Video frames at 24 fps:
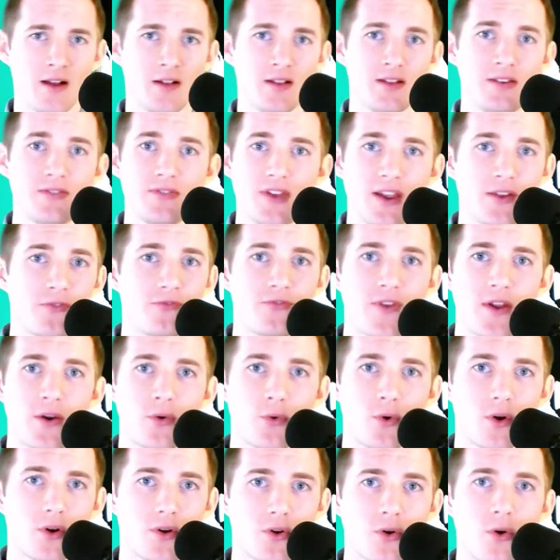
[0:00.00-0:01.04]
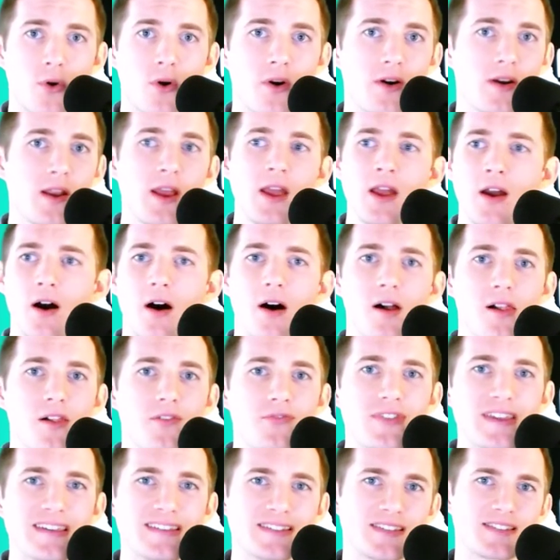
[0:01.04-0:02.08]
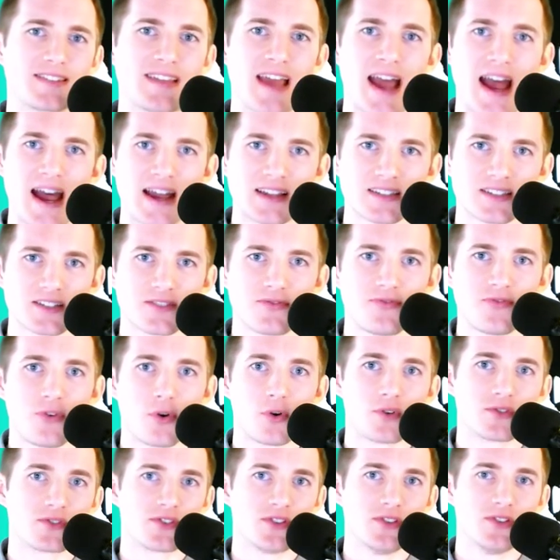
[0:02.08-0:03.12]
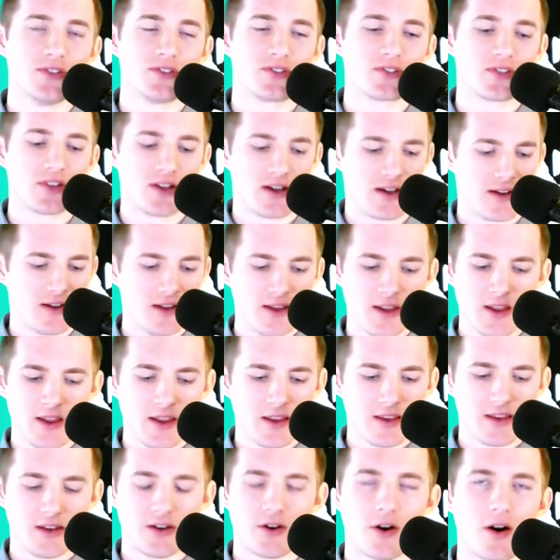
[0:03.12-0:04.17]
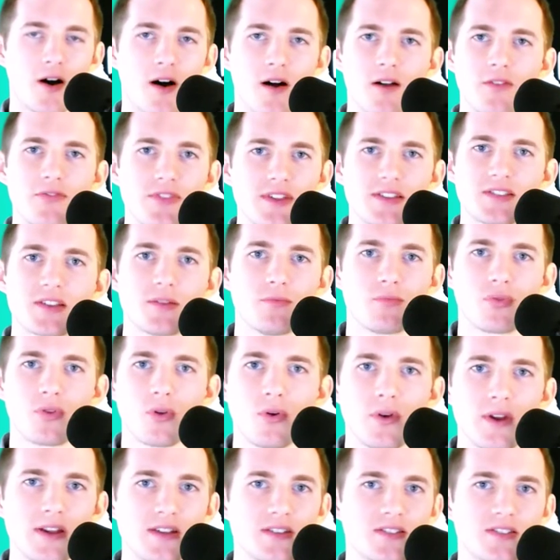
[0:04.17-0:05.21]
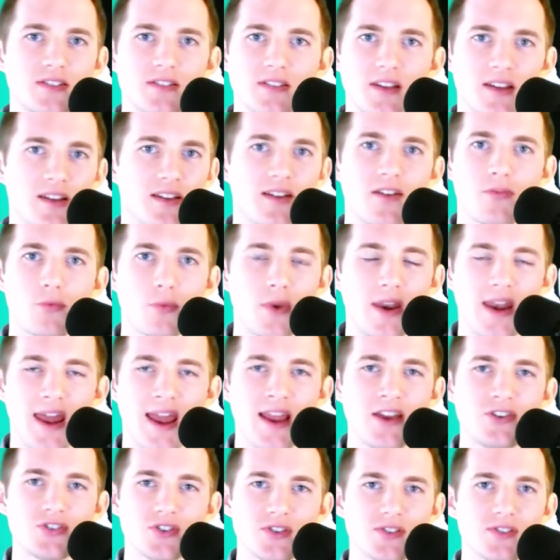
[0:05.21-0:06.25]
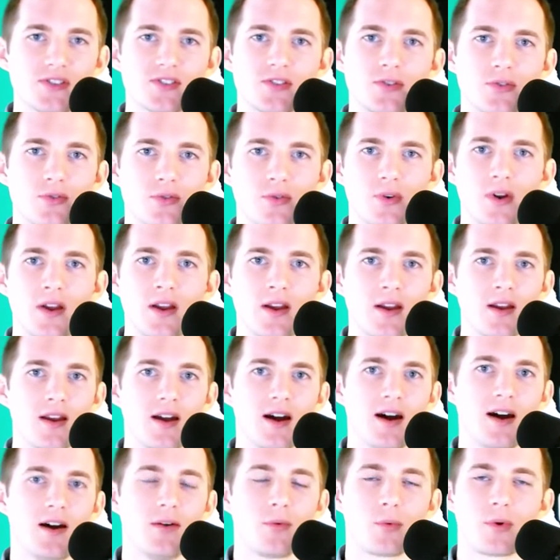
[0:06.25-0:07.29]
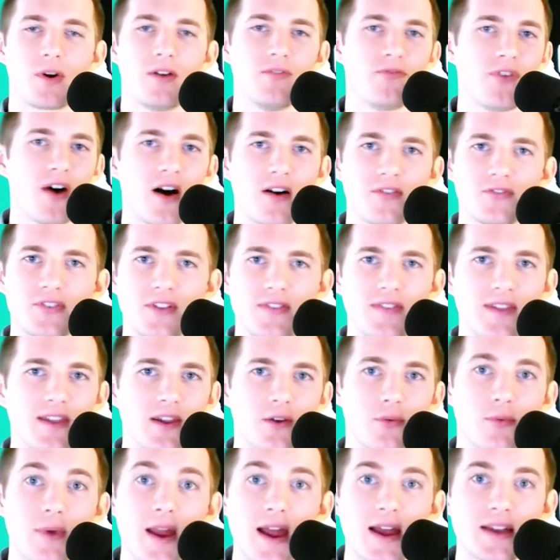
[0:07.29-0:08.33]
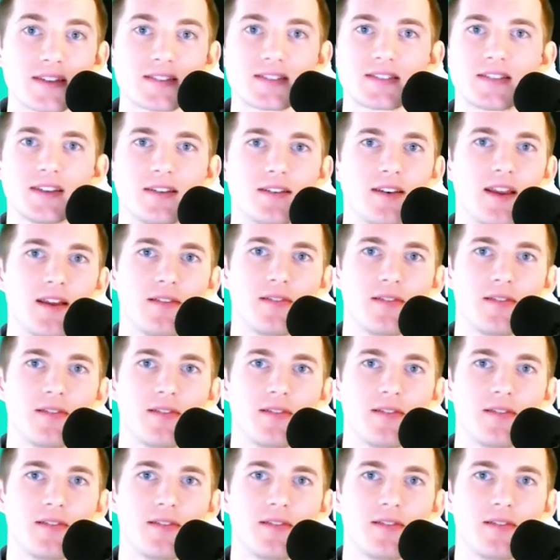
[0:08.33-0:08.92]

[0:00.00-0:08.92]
in, in federal court, all of these task forces, uh, you know, all of these employees and government agents who uh, were involved in the arrest and, and